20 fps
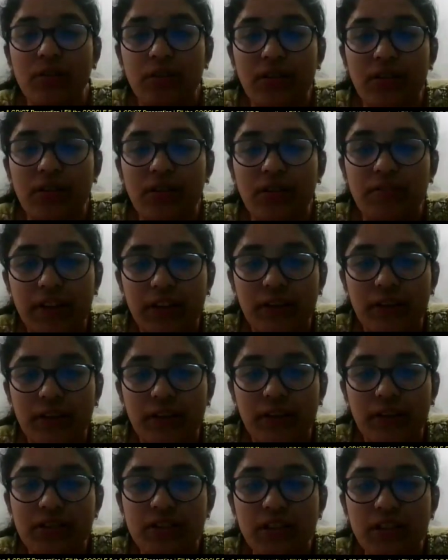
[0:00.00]
code we will
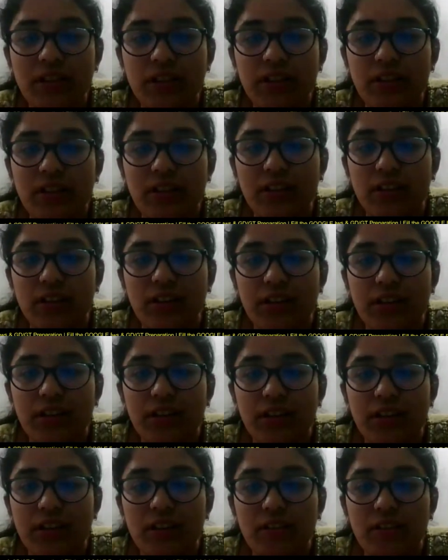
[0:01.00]
use.
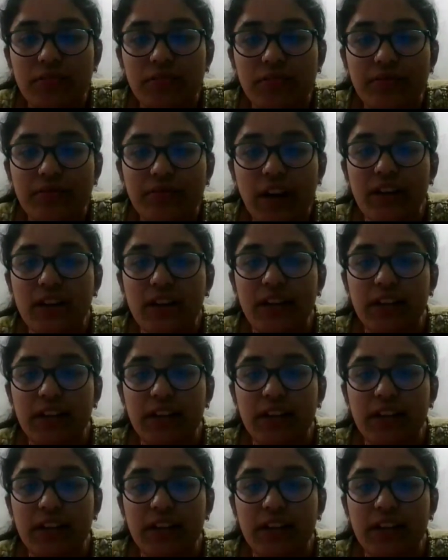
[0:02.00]
For error